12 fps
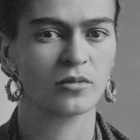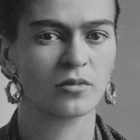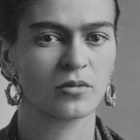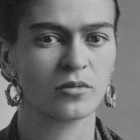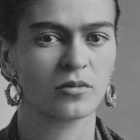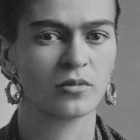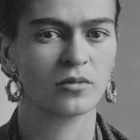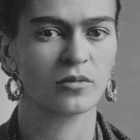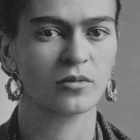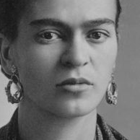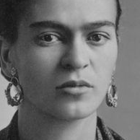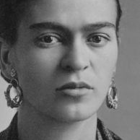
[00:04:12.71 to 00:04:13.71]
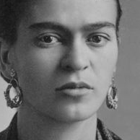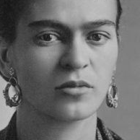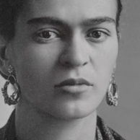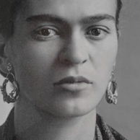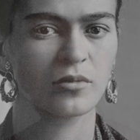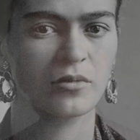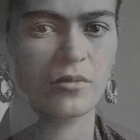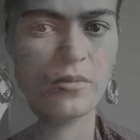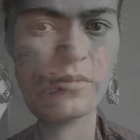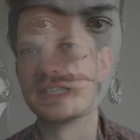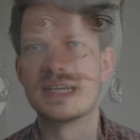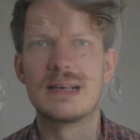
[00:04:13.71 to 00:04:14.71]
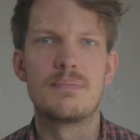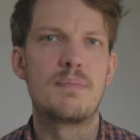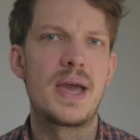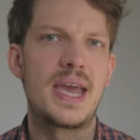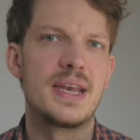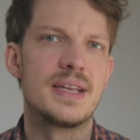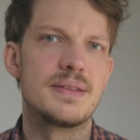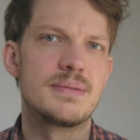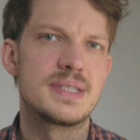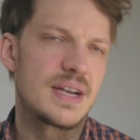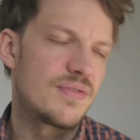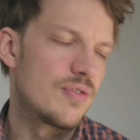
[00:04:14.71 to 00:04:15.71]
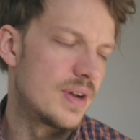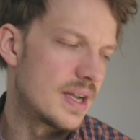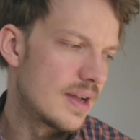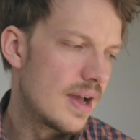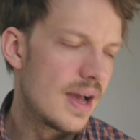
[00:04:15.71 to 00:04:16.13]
pretty much set her up for a life of physical pain and suffering.